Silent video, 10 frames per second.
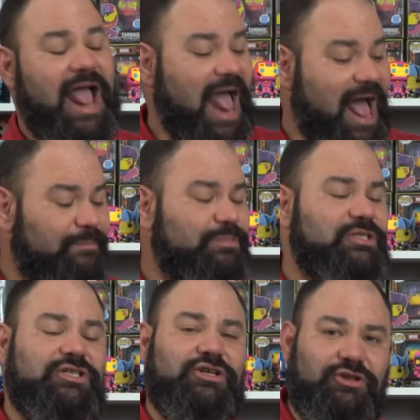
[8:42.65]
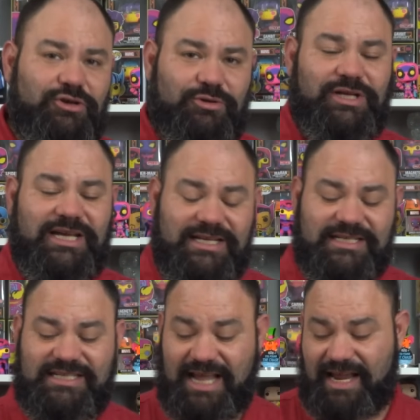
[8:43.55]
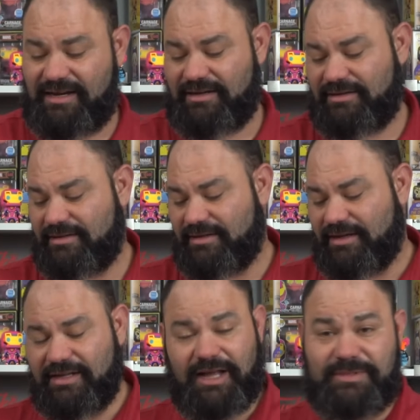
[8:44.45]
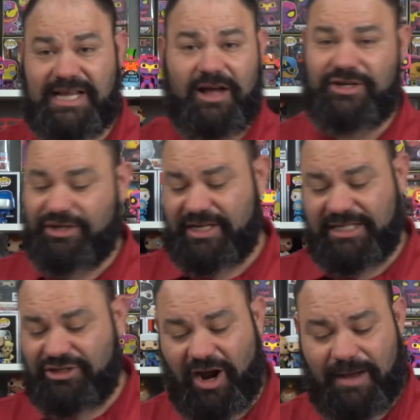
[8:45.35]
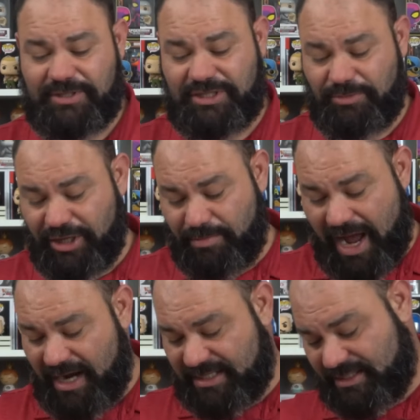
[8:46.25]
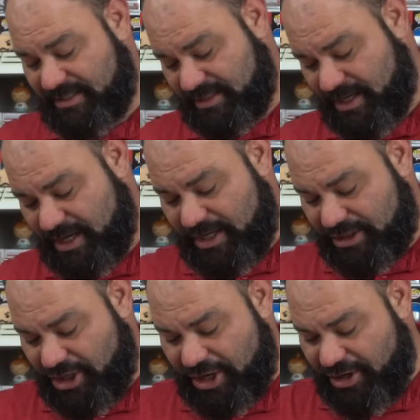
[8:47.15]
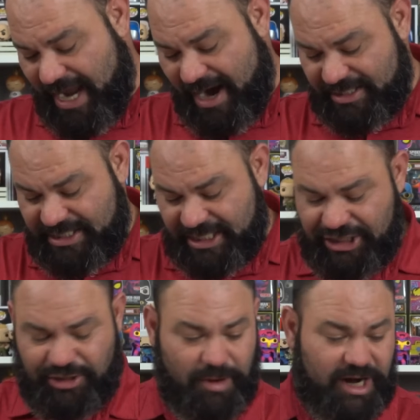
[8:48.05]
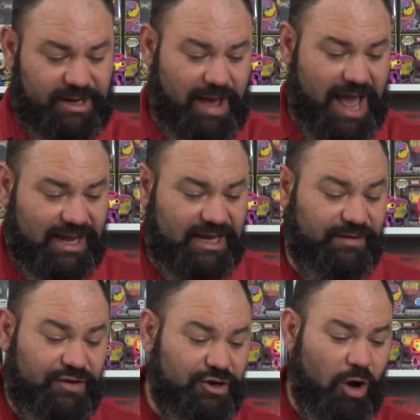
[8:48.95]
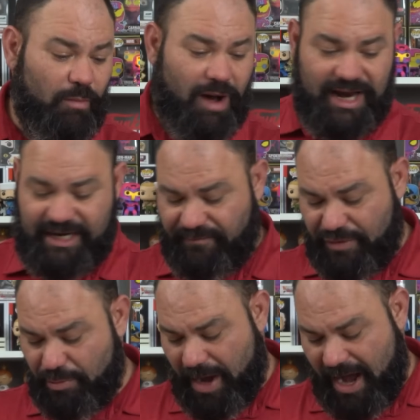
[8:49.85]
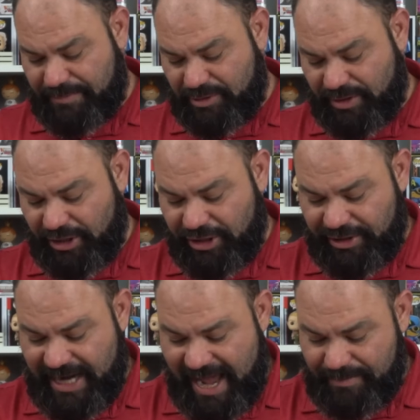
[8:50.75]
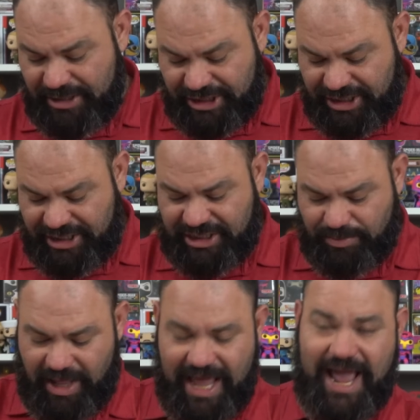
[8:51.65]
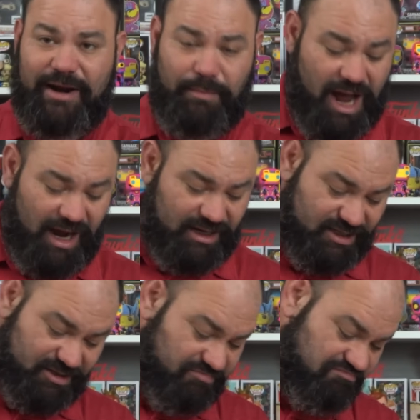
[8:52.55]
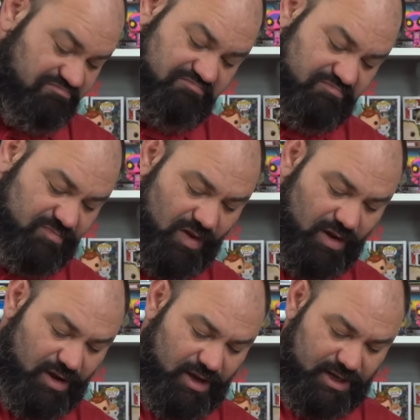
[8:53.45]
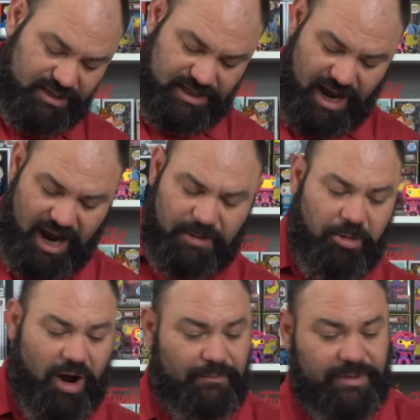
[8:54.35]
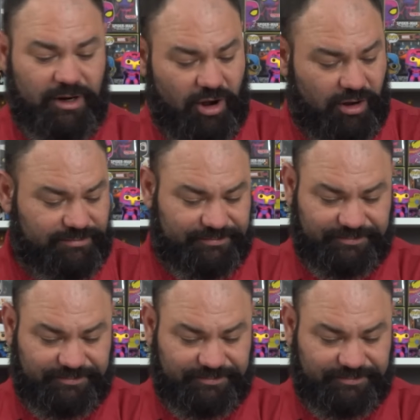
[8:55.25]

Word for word: Absolutely insane. I'm telling you, he's dropped some good boxes. So you're guaranteed your money back. And if you don't mind a few pops with a little damage to display out of box, it's not a problem at all.